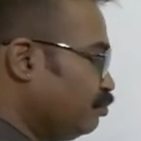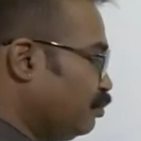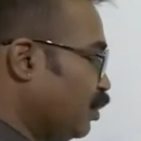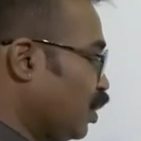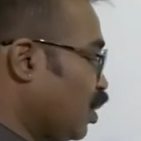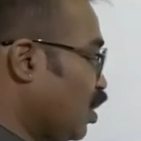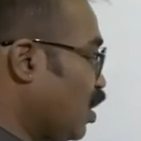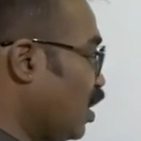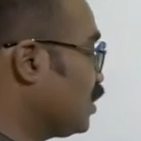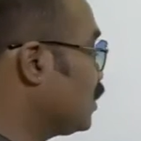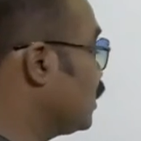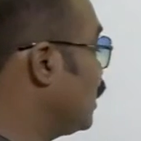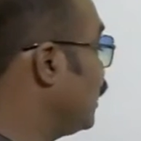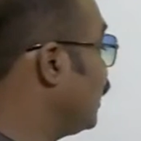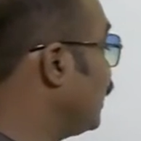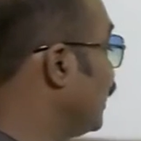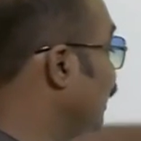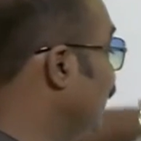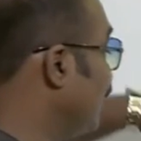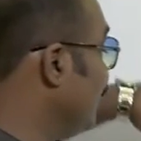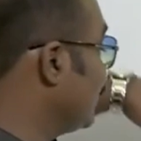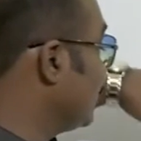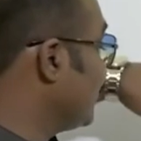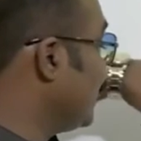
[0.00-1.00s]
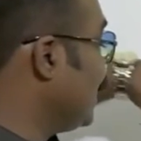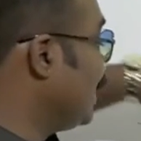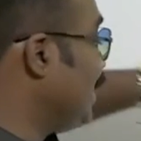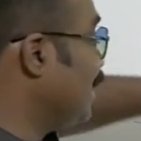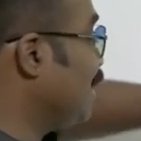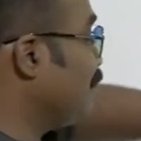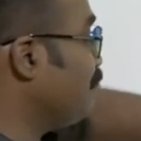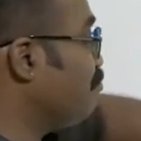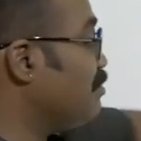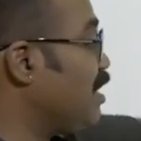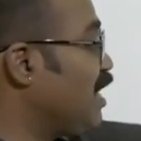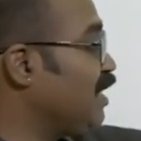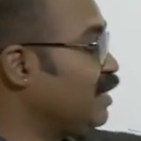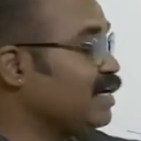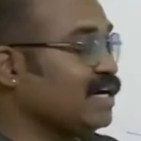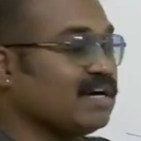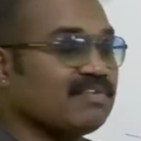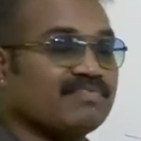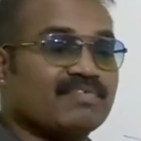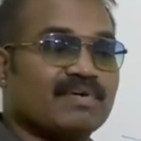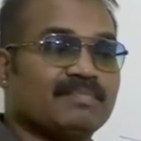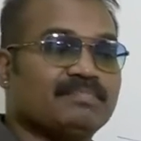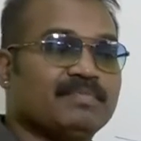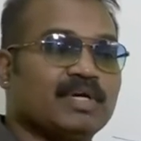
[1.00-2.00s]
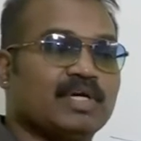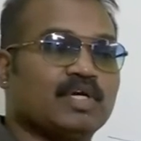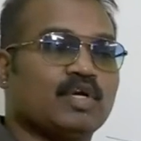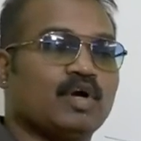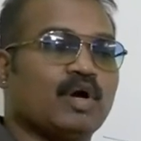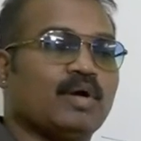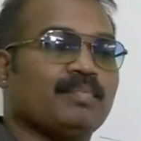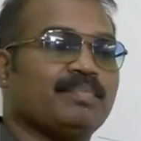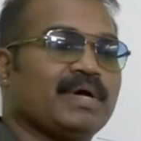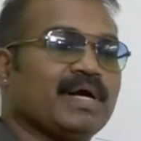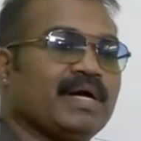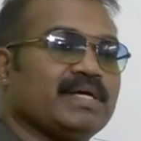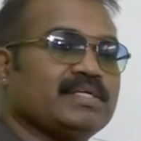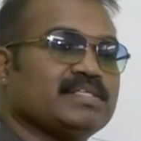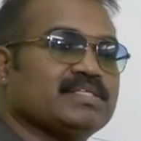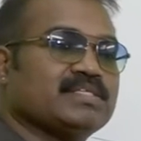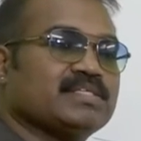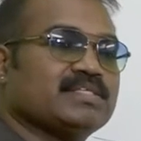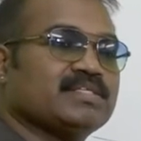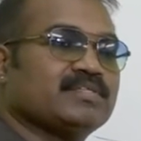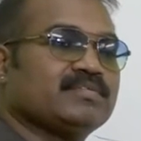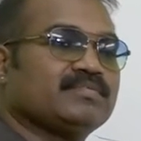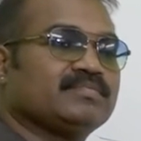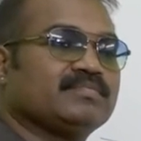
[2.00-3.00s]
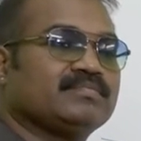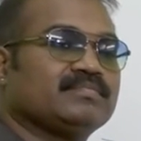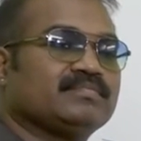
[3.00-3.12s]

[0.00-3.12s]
because it is getting melted from the top, guys.